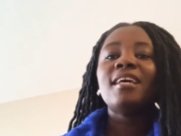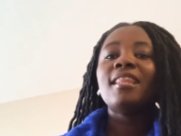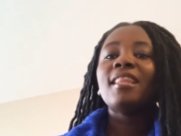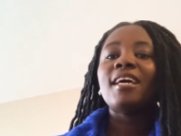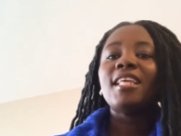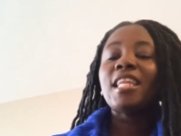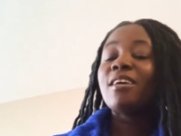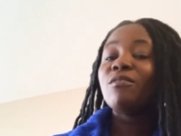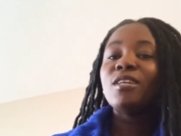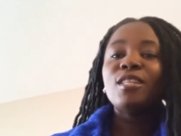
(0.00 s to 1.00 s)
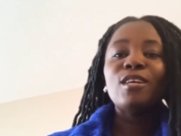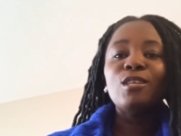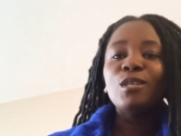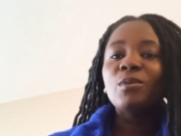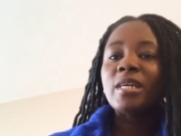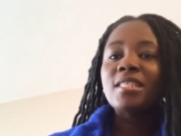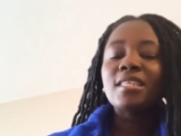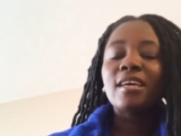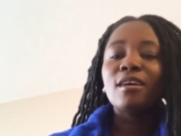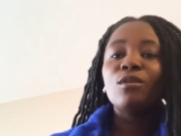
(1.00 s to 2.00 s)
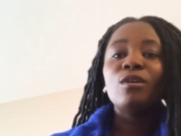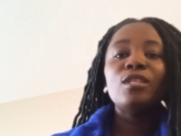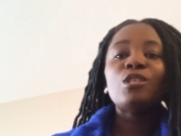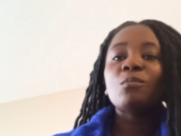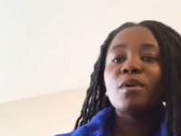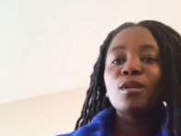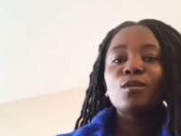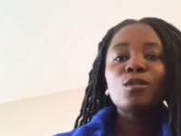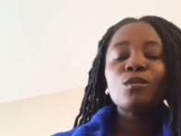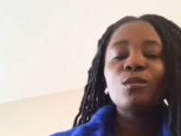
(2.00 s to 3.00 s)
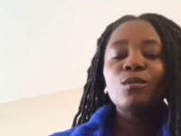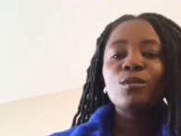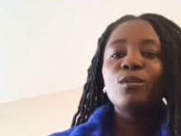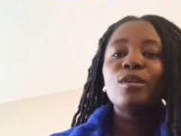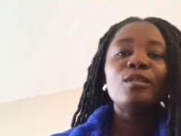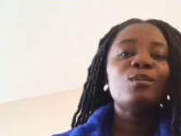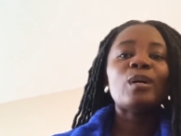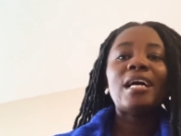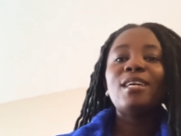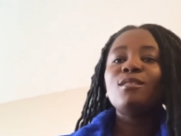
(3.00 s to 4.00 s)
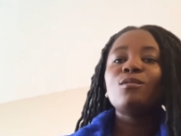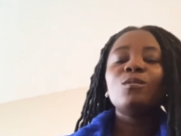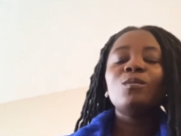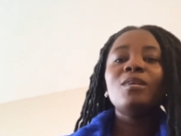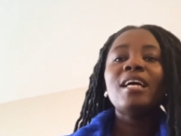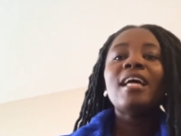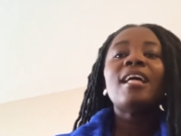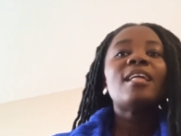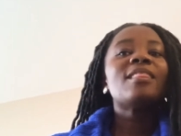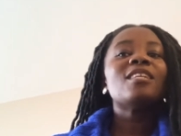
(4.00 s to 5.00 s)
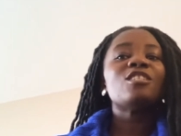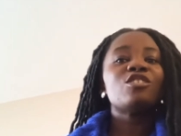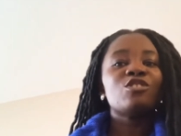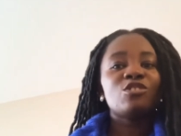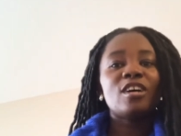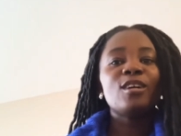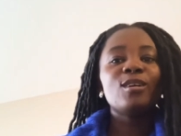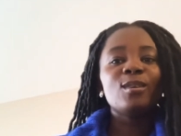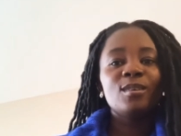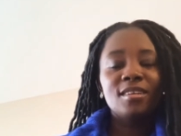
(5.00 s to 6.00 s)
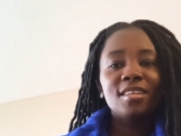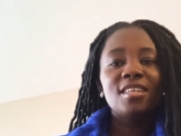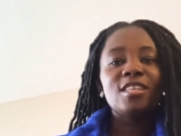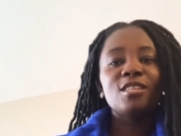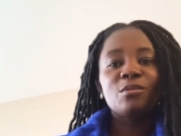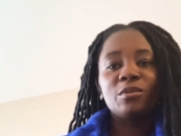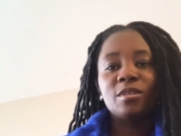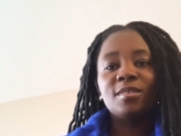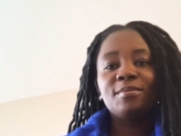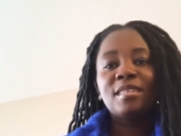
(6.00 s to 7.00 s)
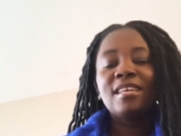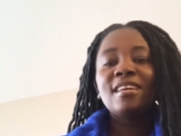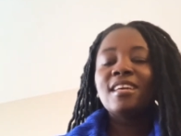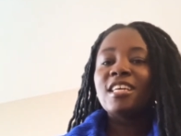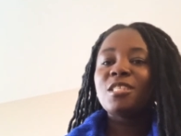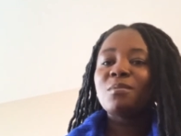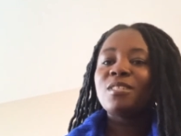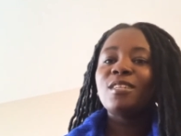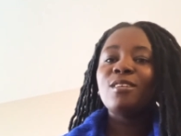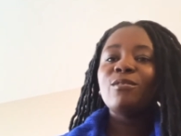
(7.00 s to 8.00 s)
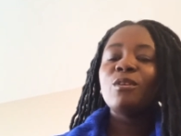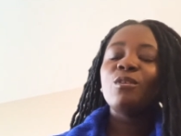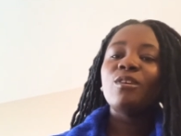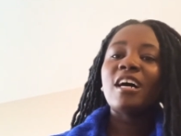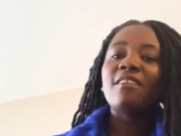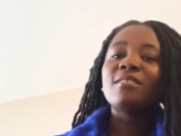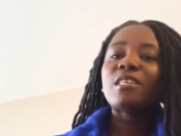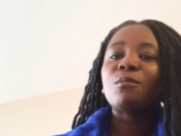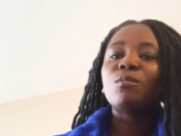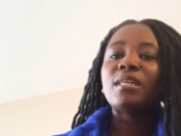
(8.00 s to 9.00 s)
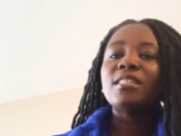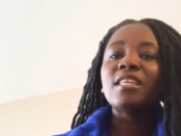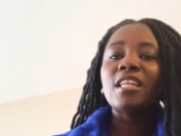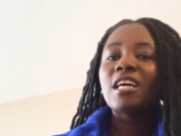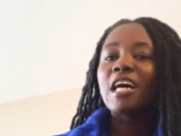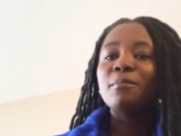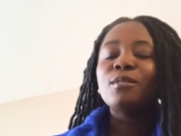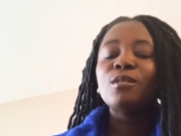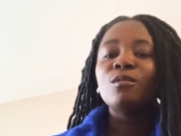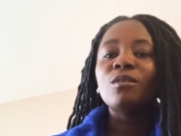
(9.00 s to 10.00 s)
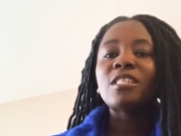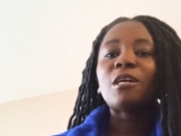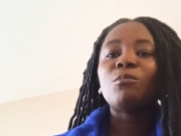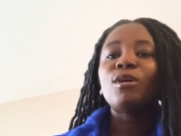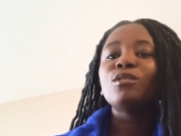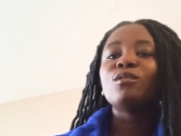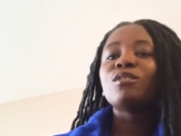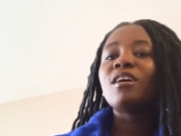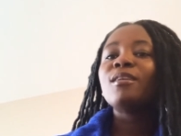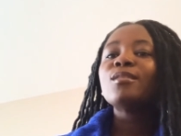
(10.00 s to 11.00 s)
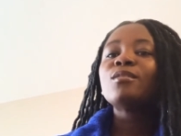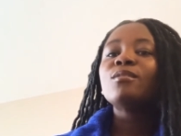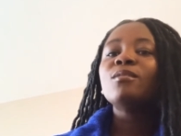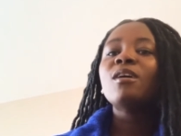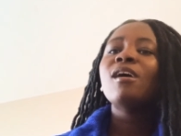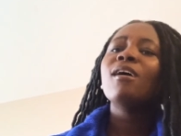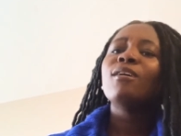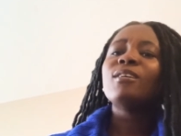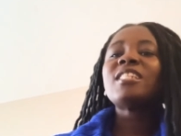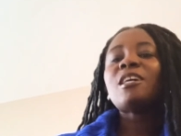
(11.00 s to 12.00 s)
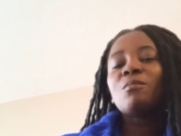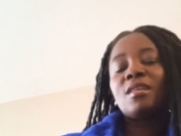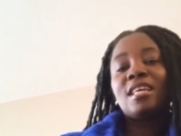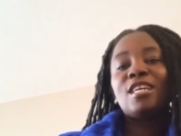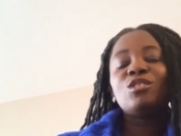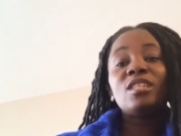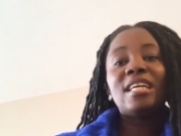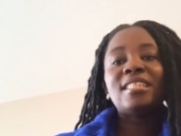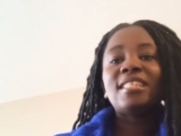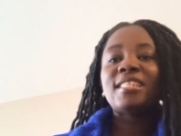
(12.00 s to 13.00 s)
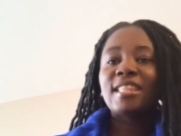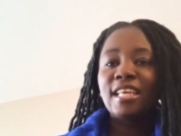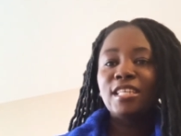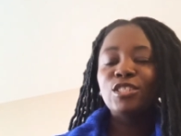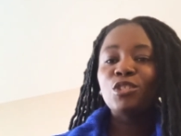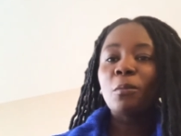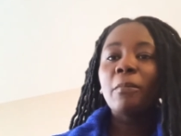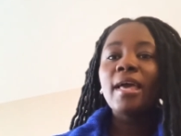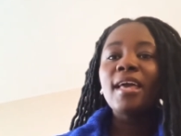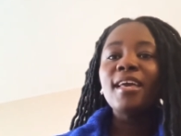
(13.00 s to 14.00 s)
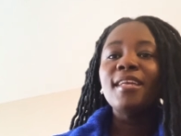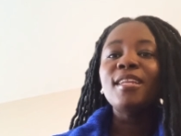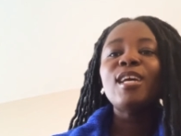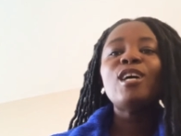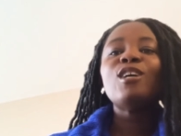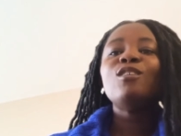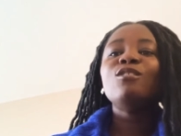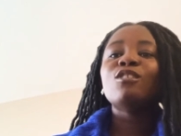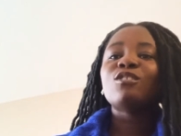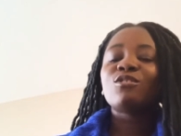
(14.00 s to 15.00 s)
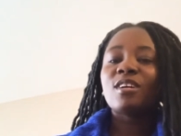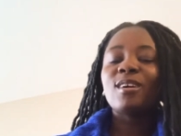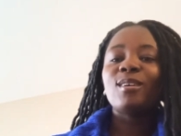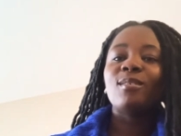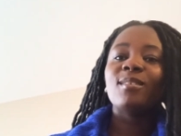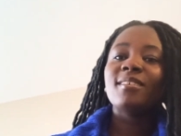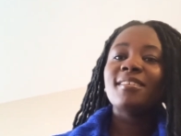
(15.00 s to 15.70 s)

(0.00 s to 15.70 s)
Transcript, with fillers: like living in the usa going to middle school going to high school the struggle is real especially when you don't have someone to look up to or someone to talk to or someone that actually understands your pain your struggle